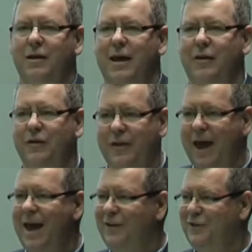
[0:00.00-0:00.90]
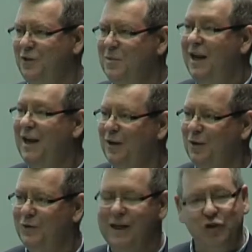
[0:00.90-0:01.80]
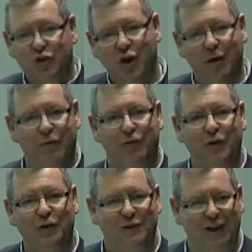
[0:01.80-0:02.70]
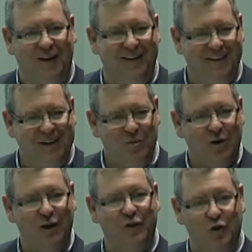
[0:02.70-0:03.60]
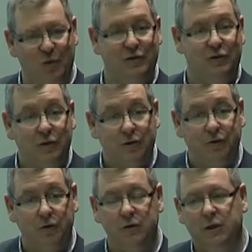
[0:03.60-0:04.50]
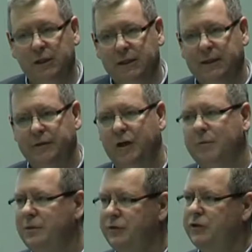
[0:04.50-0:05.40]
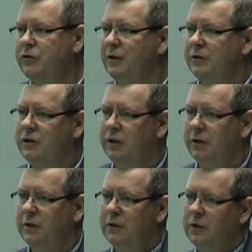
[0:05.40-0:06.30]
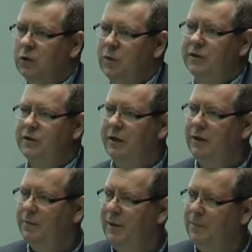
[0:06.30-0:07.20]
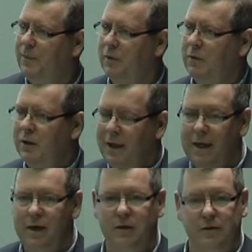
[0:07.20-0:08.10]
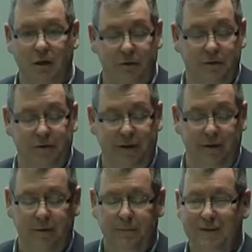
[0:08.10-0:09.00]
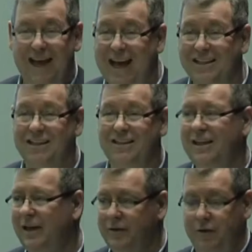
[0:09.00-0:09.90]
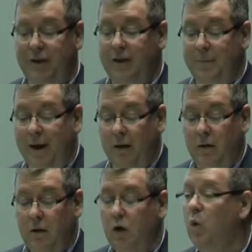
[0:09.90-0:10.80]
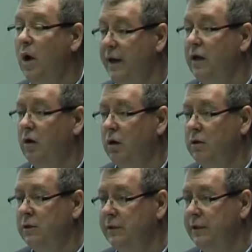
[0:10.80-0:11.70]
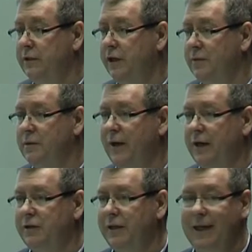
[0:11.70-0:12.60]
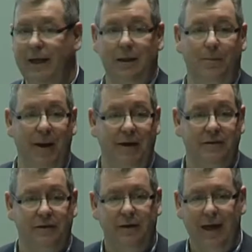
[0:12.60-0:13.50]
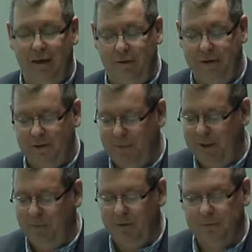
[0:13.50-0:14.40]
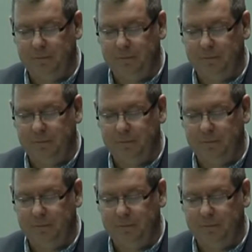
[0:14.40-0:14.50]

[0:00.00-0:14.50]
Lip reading: into the heads of the millennials and to try and filter what I thought was useful in terms of a structure which senior people in a consultancy actually needed to think about quite a lot in terms of actually getting the best out of these people.